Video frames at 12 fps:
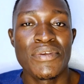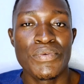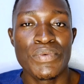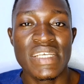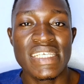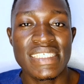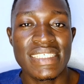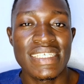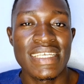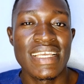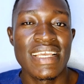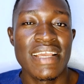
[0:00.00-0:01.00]
which
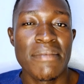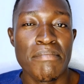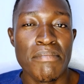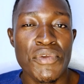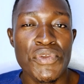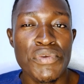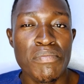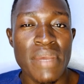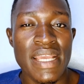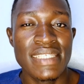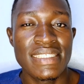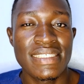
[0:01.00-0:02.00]

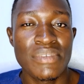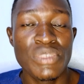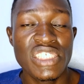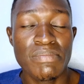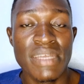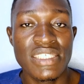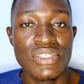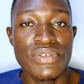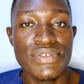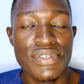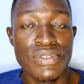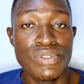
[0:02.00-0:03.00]
might
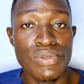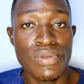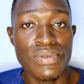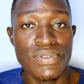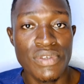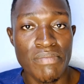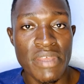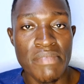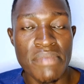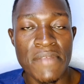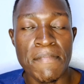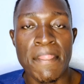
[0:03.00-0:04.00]
cause you to lose your
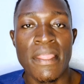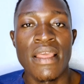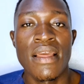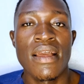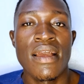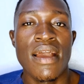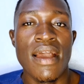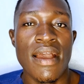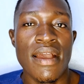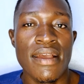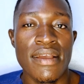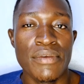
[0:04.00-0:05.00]
baby,
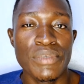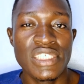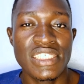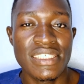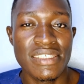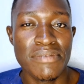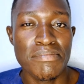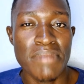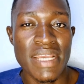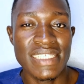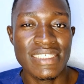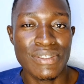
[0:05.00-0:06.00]
which
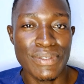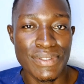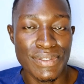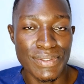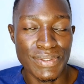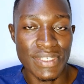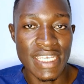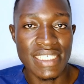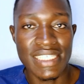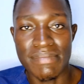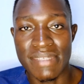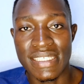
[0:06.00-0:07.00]
might cause you to
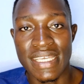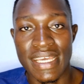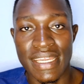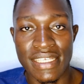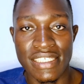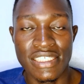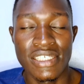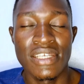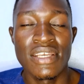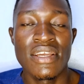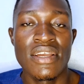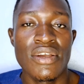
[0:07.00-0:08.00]
get a miscarriage
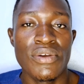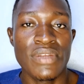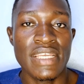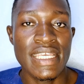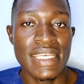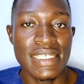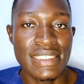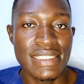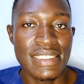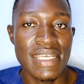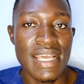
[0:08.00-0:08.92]
or get